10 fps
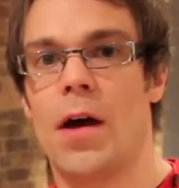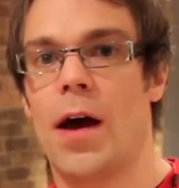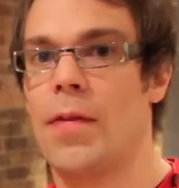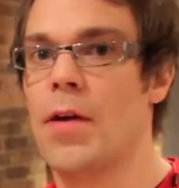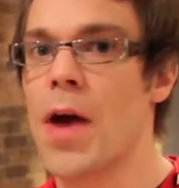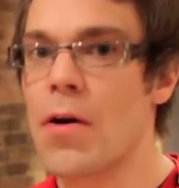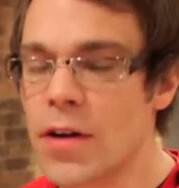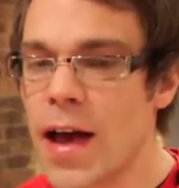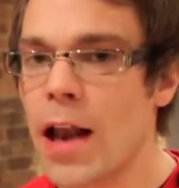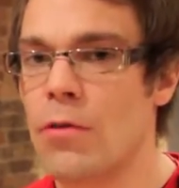and the amount
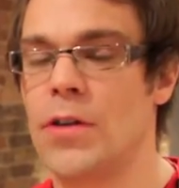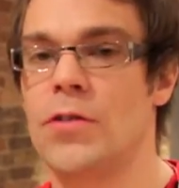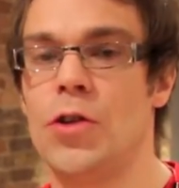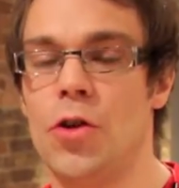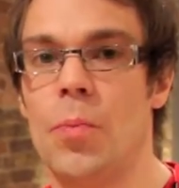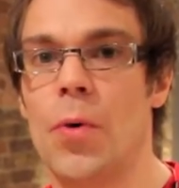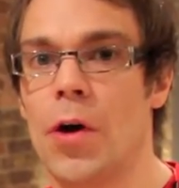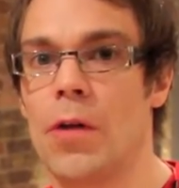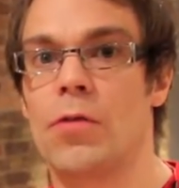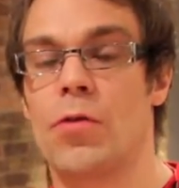of calories that you
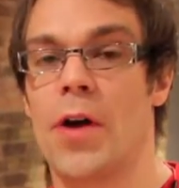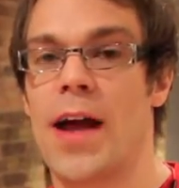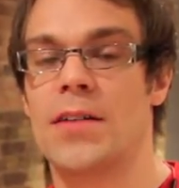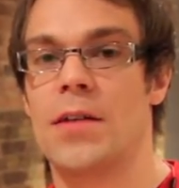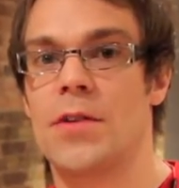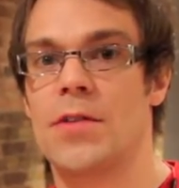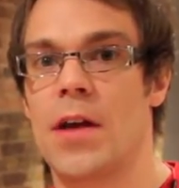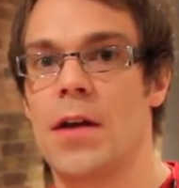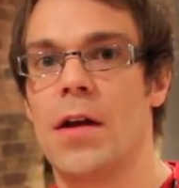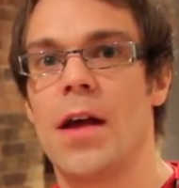burn through an activity.
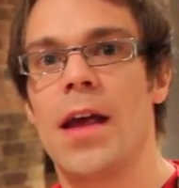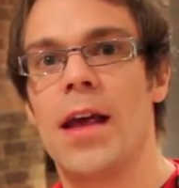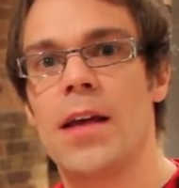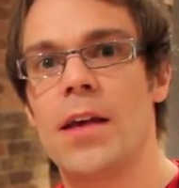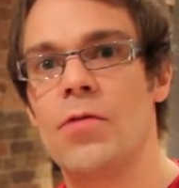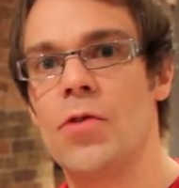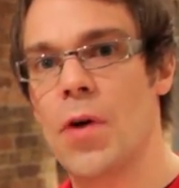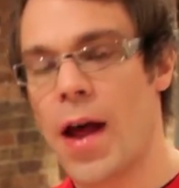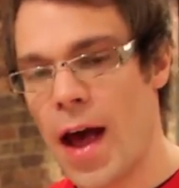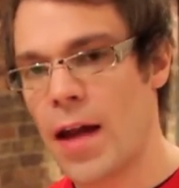It gives you
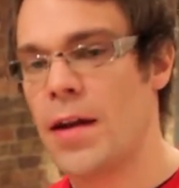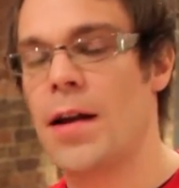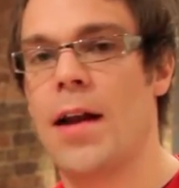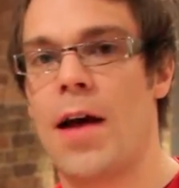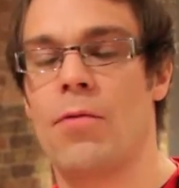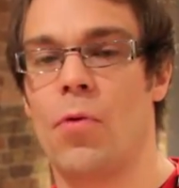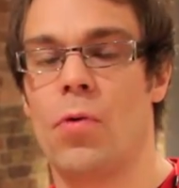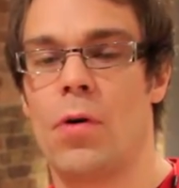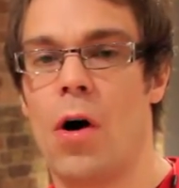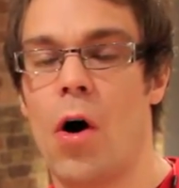an added level
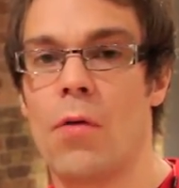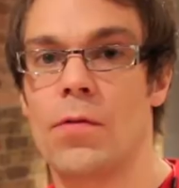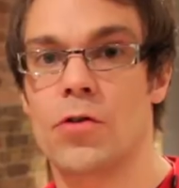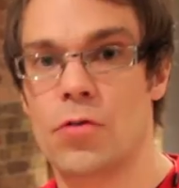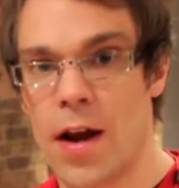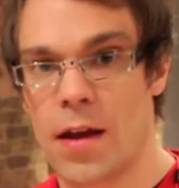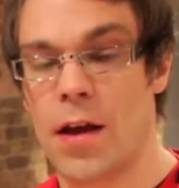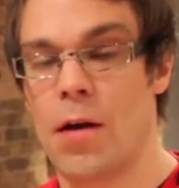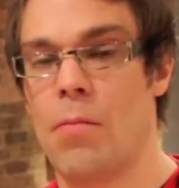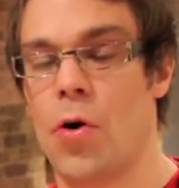of
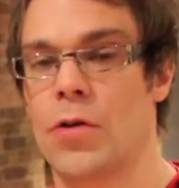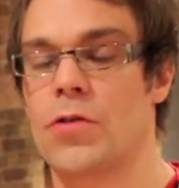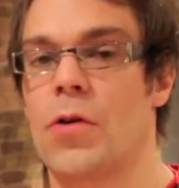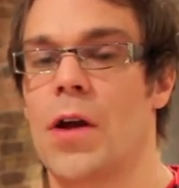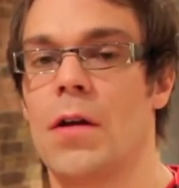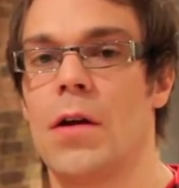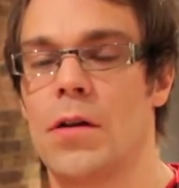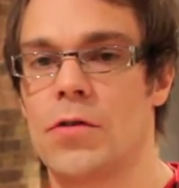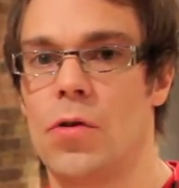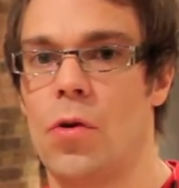tracking and monitoring
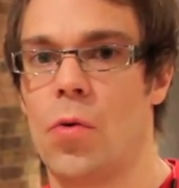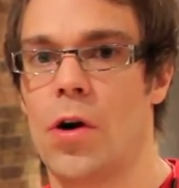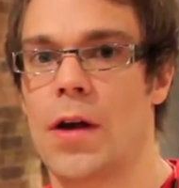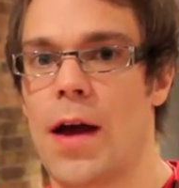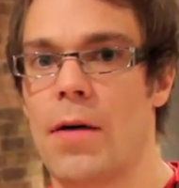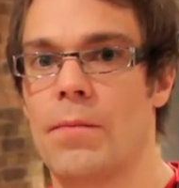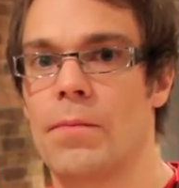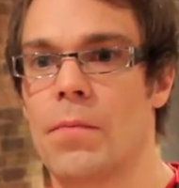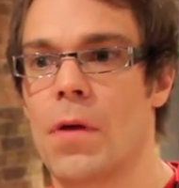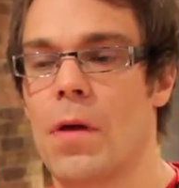to your workout.
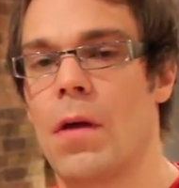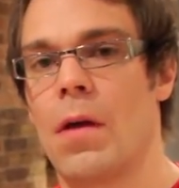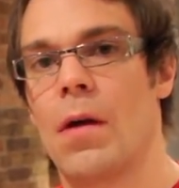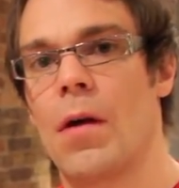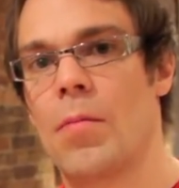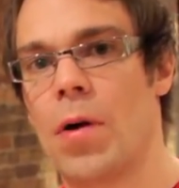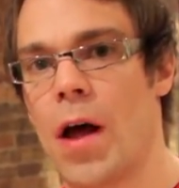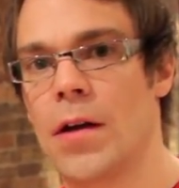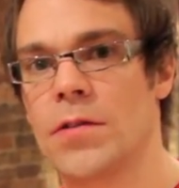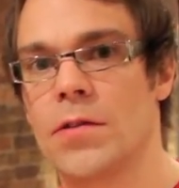
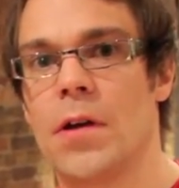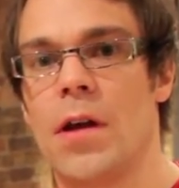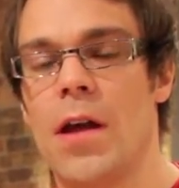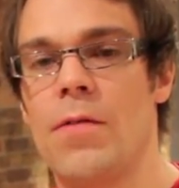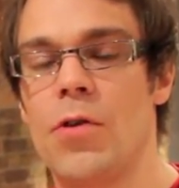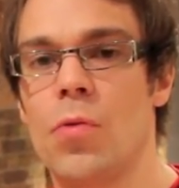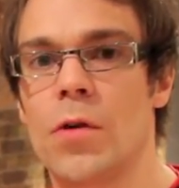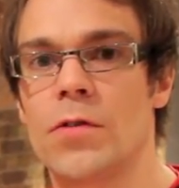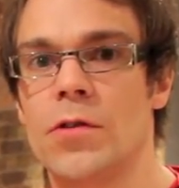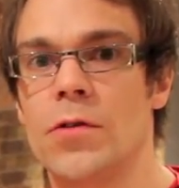Plus, if you
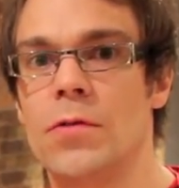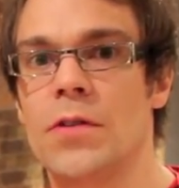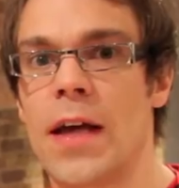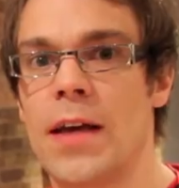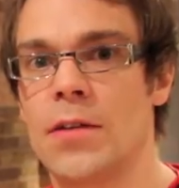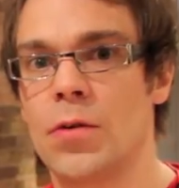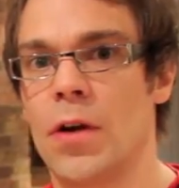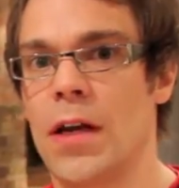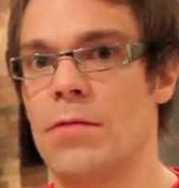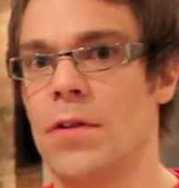want to take it to
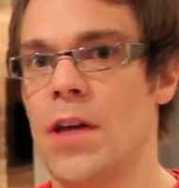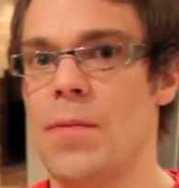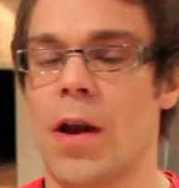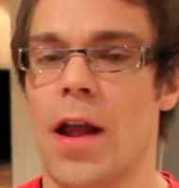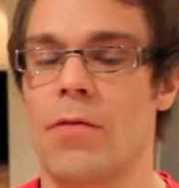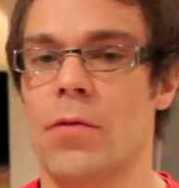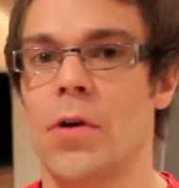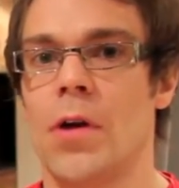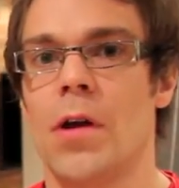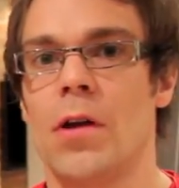an even deeper level,
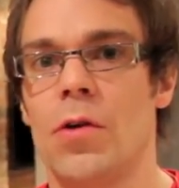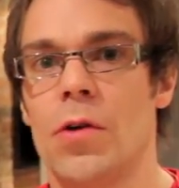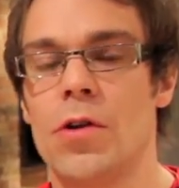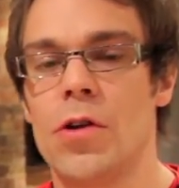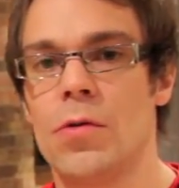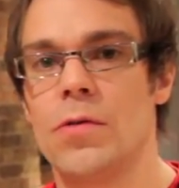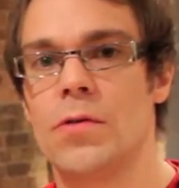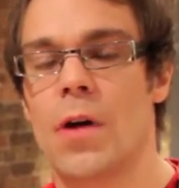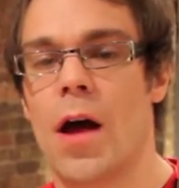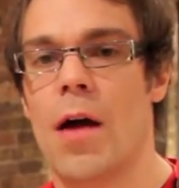you can use
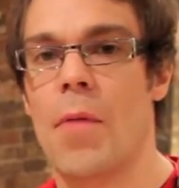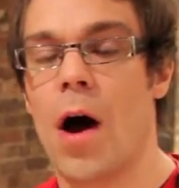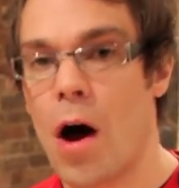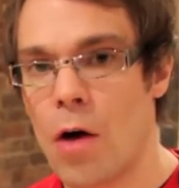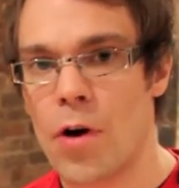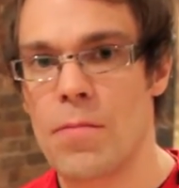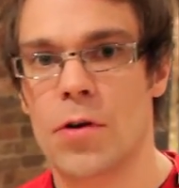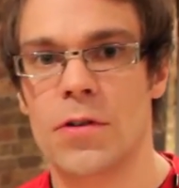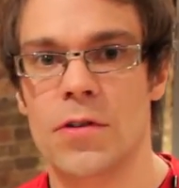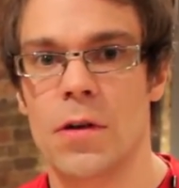a heart rate
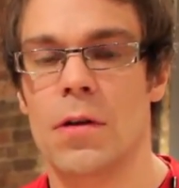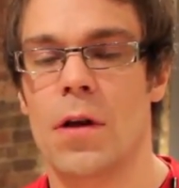monitor